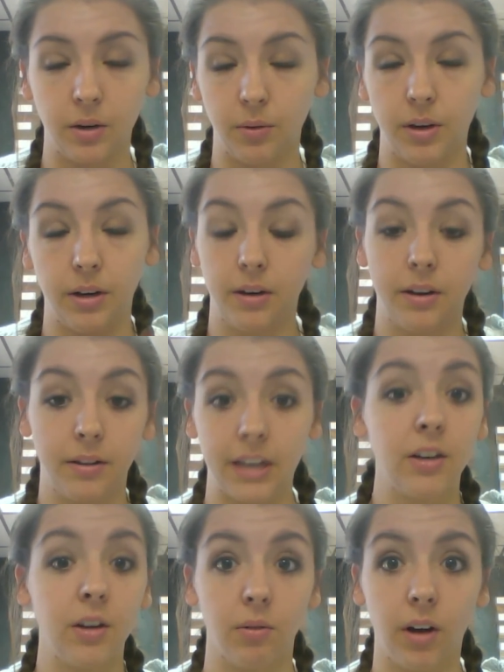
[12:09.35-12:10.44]
And they
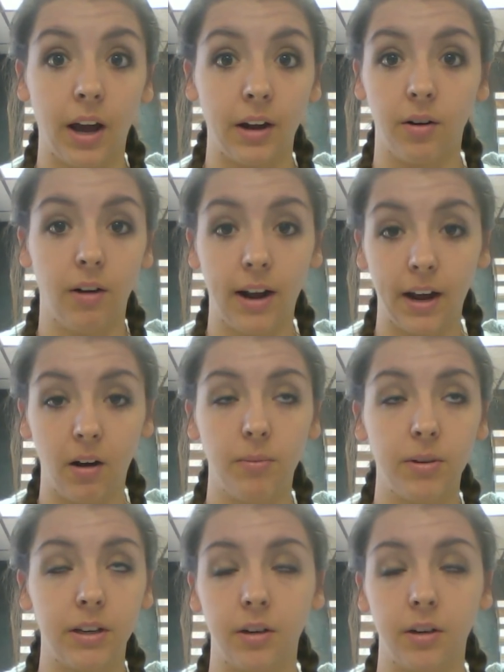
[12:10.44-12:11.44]
do. I don't know how, but they do.